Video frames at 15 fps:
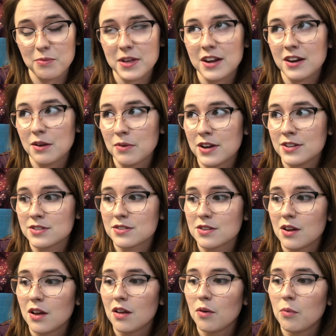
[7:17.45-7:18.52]
But anyways,
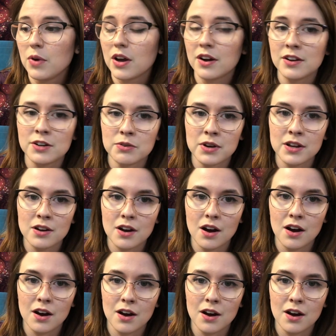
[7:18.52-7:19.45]
we got into it.